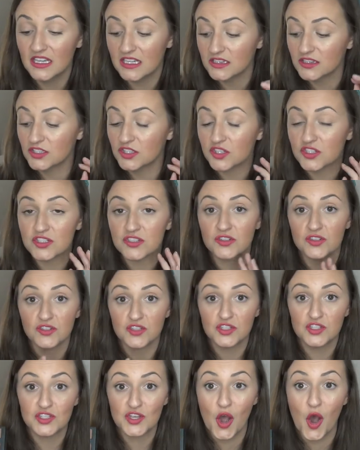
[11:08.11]
It looks
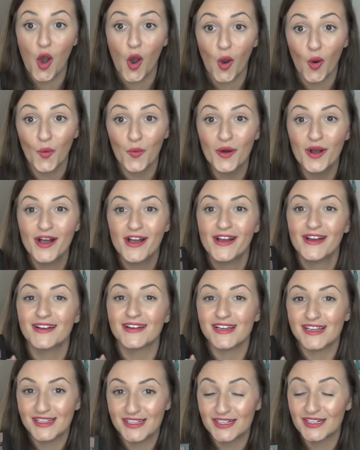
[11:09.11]
so
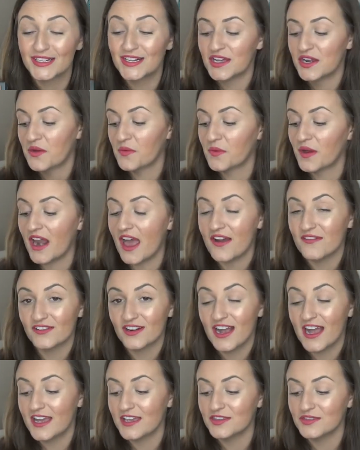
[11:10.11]
good
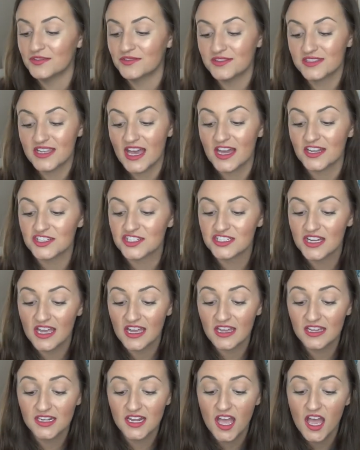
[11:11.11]
whenever I use that
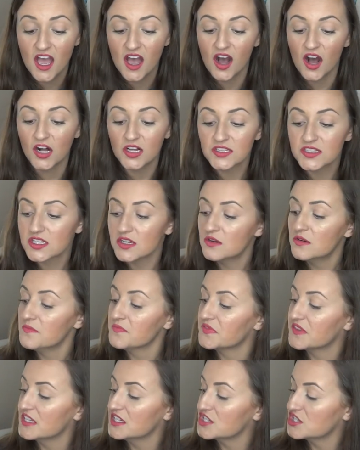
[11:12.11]
shade.
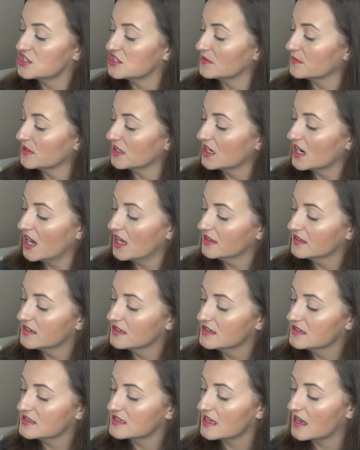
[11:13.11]
Also, these shimmer
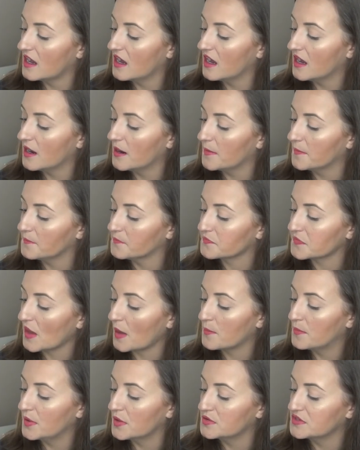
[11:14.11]
colors, um,
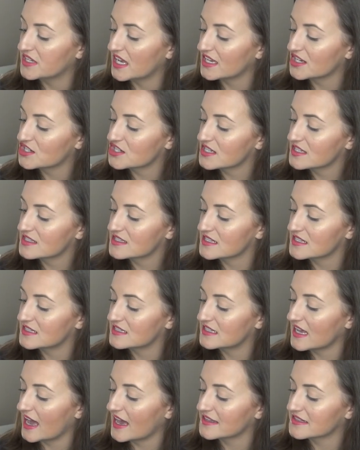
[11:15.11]

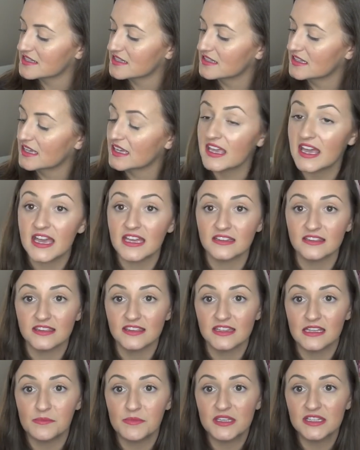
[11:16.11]
Bodacious, Dazzling, and
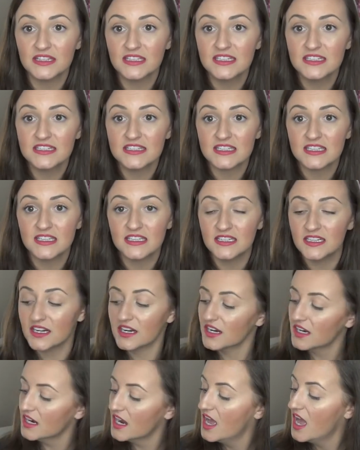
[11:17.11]
Limitless
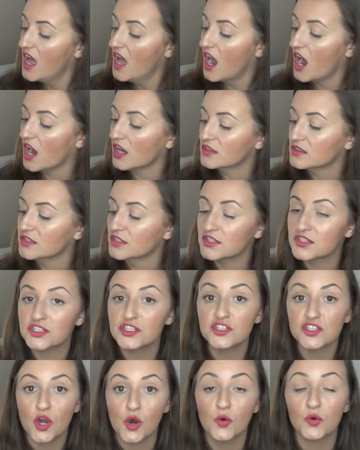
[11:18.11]
here, looks
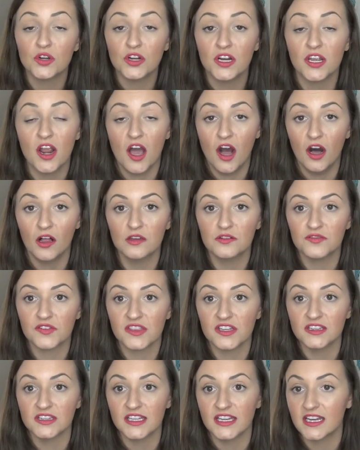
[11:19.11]
so good all over
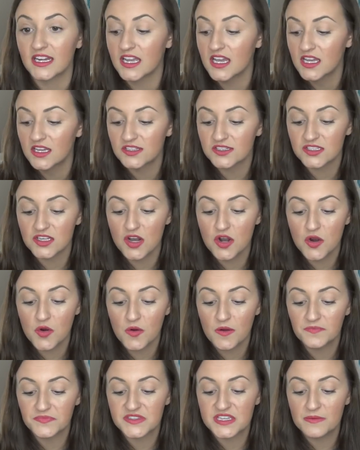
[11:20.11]
the lid.
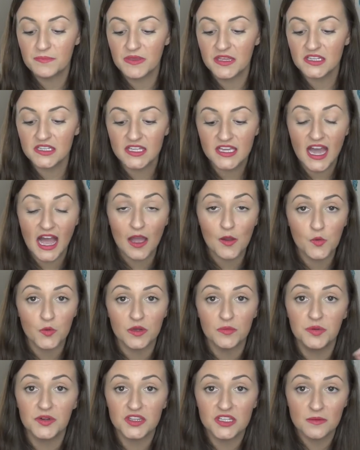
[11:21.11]
So typically I
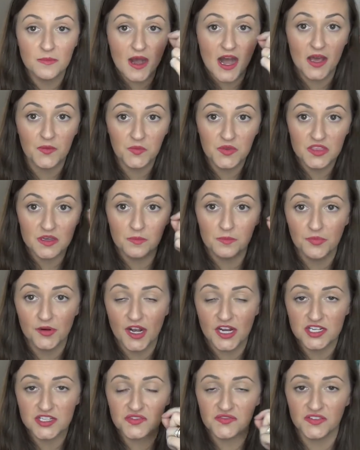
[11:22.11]
will put them on with a
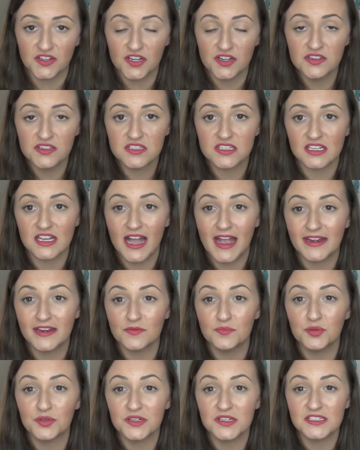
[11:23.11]
brush first to kind
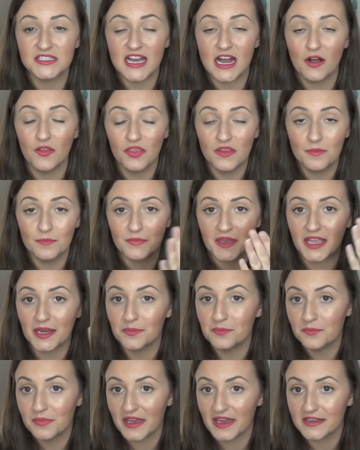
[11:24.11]
of put down the
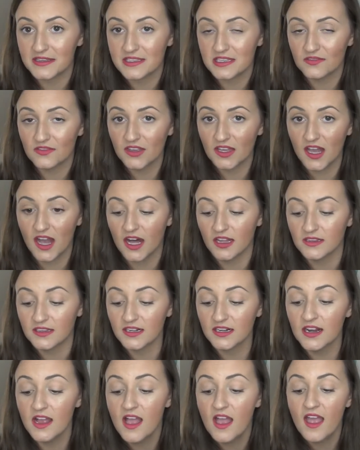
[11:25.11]
main base of the
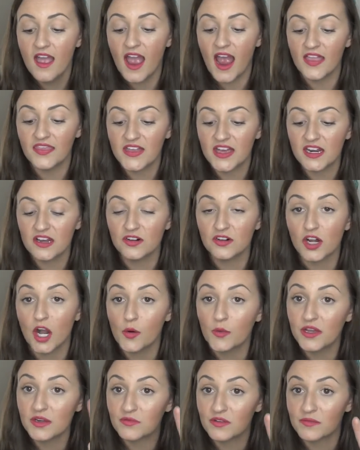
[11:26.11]
color, and then I'll
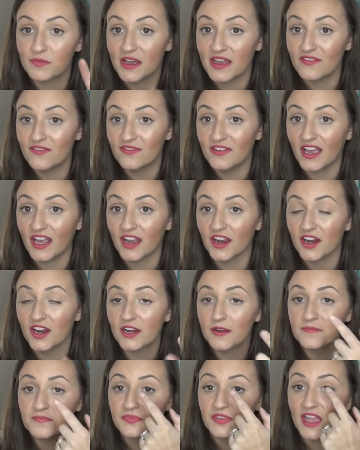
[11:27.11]
go in with my
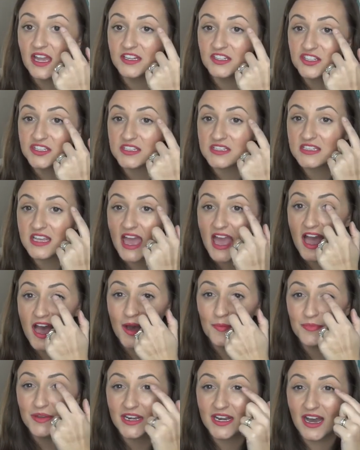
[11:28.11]
finger and just
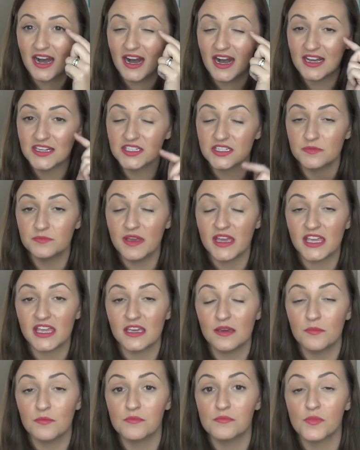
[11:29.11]
tap it on to make
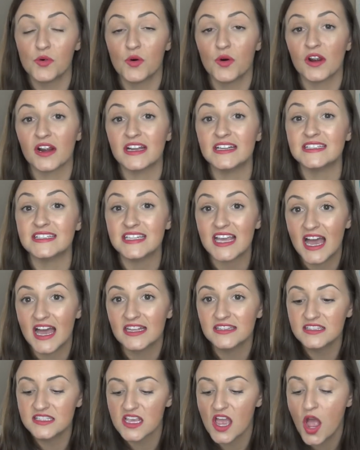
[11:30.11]
it more
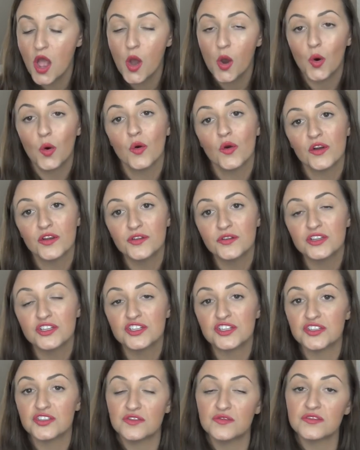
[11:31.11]
intense, or you can
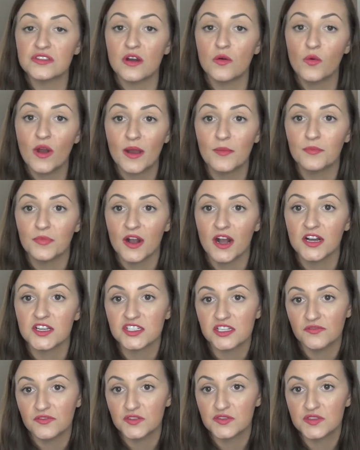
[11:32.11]
just use a wet
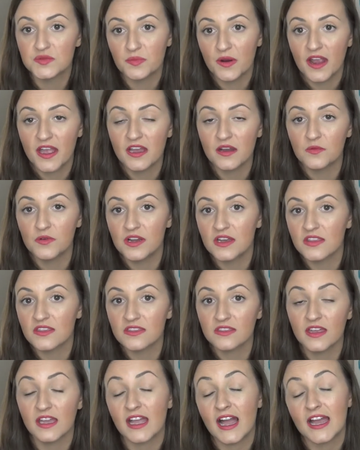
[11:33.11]
brush if you spray it
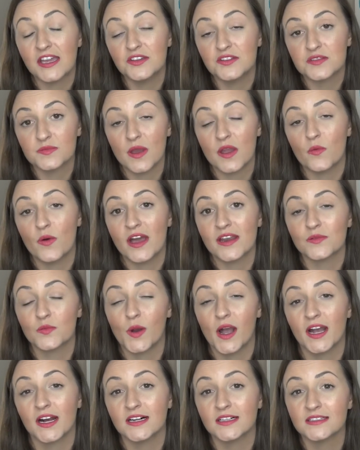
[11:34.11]
with, like I use my Wet n
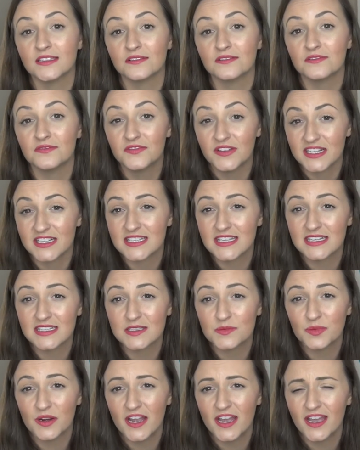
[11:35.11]
Wild fixing
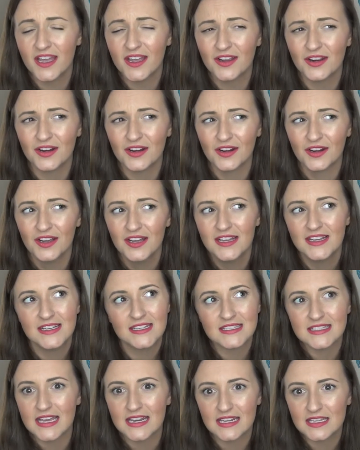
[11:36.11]
spray or
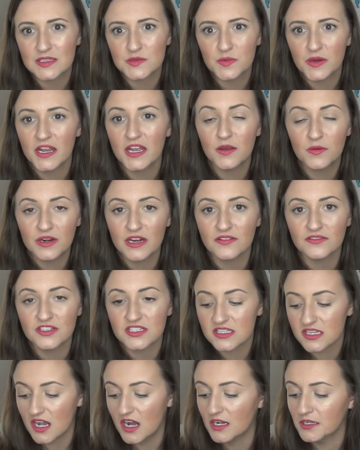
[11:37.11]
setting spray, whatever
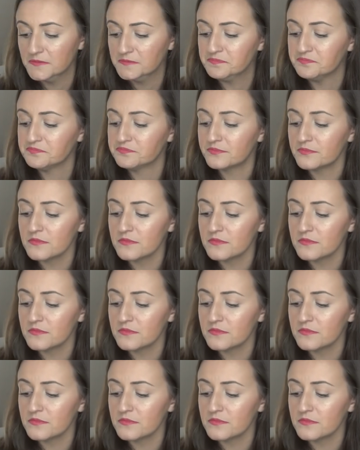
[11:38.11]
it's called.